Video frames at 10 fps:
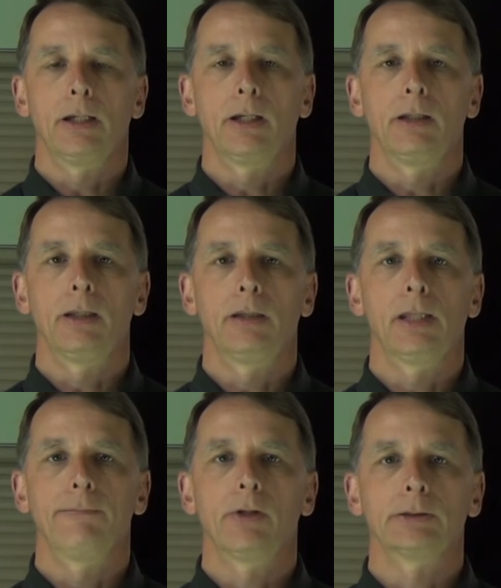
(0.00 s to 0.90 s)
and
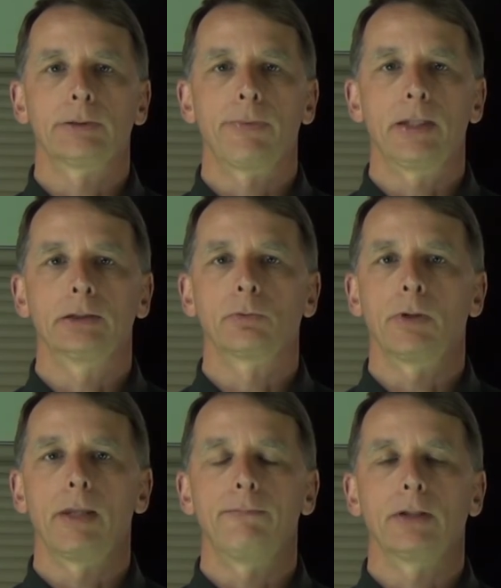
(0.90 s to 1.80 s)
they've done some things
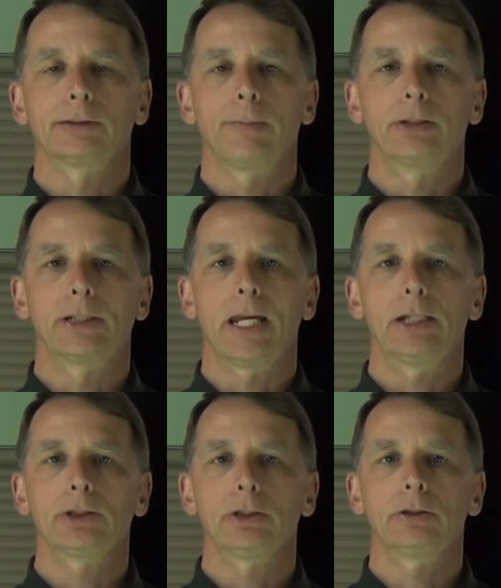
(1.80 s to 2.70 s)
where they've done some
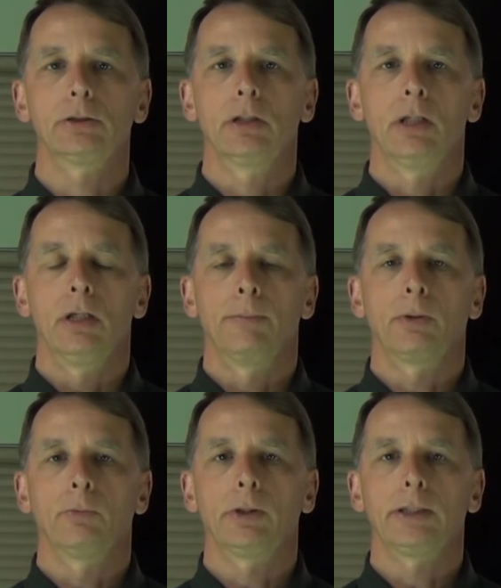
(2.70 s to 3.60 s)
education,
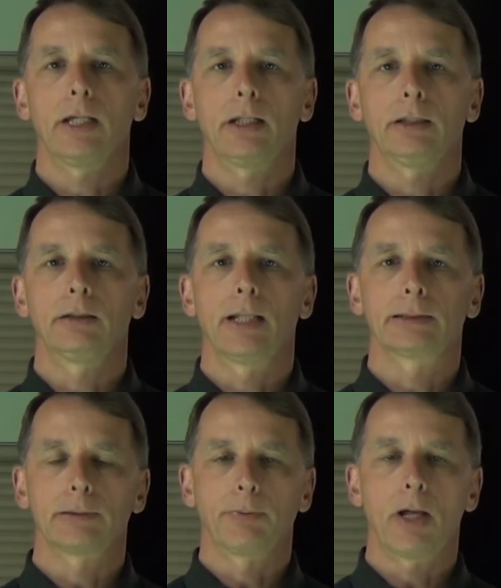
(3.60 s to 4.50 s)
but really getting
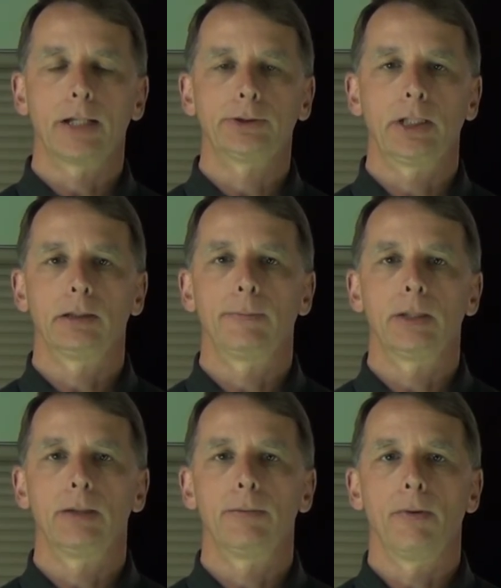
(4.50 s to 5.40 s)
that supply chain to
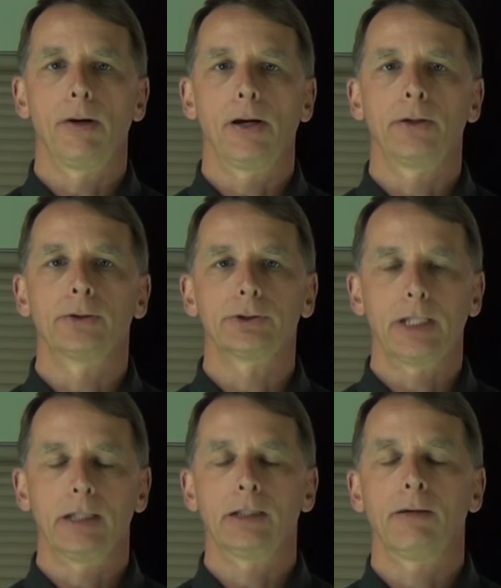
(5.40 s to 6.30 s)
be
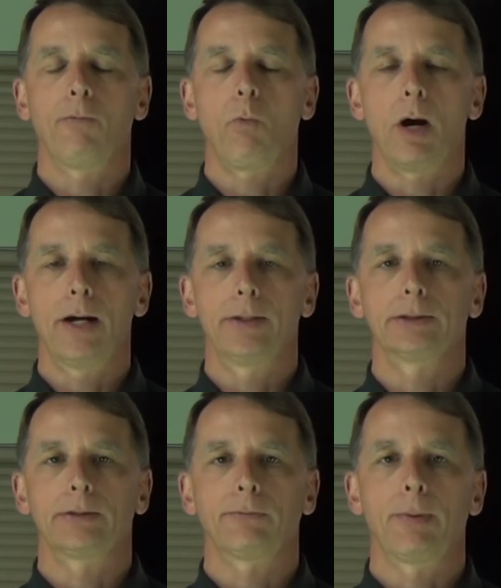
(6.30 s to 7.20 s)
understanding of why
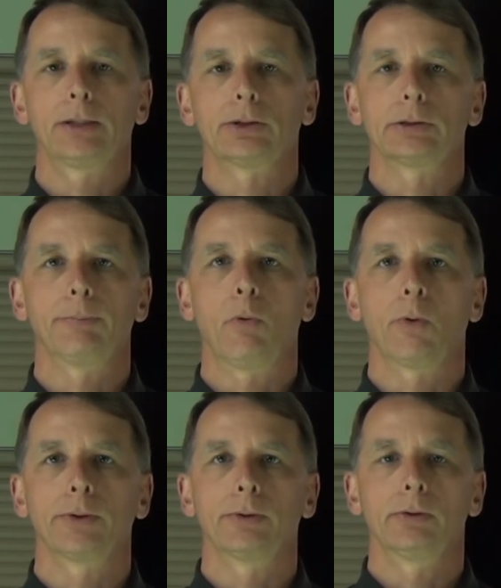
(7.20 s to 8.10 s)
this information is
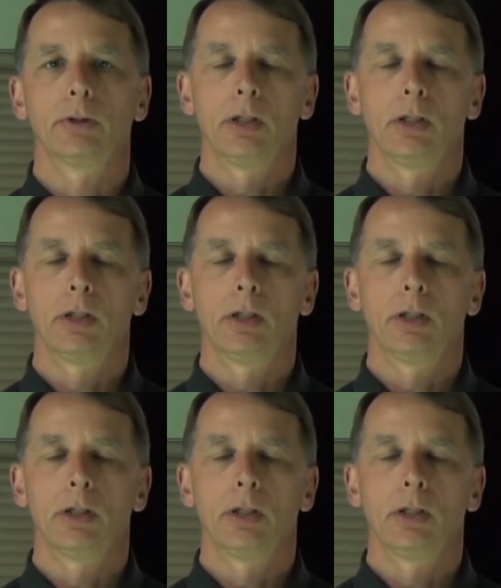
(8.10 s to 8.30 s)
important.